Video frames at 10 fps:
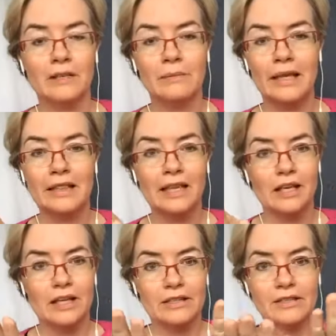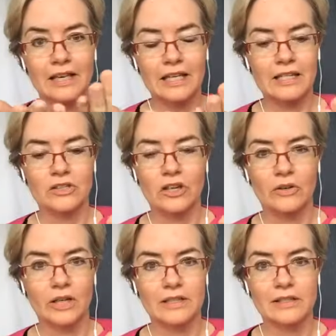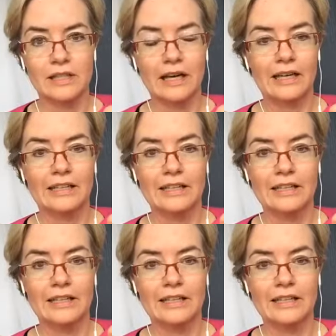main thing is that he showed us that,